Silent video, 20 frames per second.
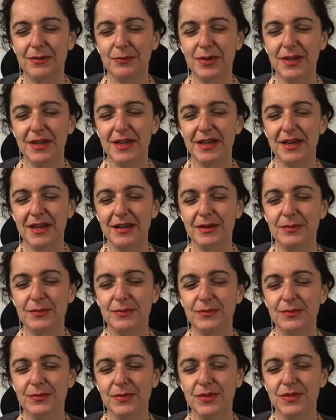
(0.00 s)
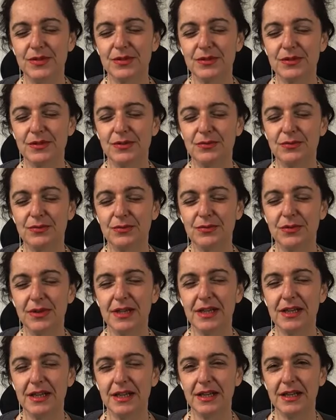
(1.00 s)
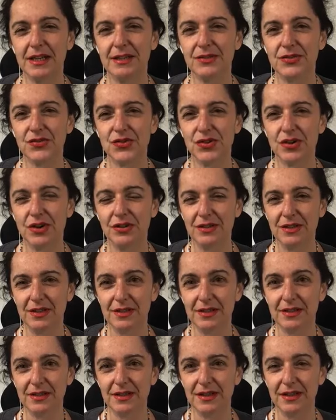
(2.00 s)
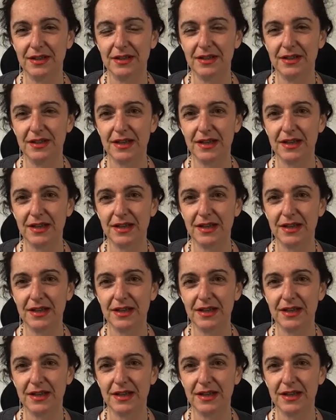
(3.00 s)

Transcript: becomes really solid